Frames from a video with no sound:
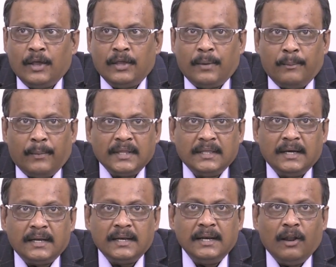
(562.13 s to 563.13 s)
your
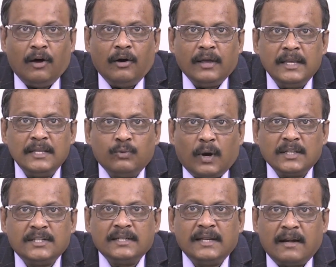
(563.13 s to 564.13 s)
mother-in-law is
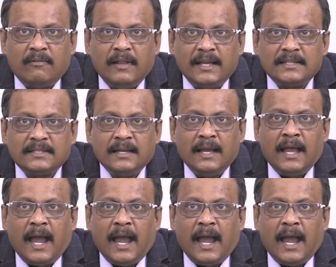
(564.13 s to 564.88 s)
watching Netflix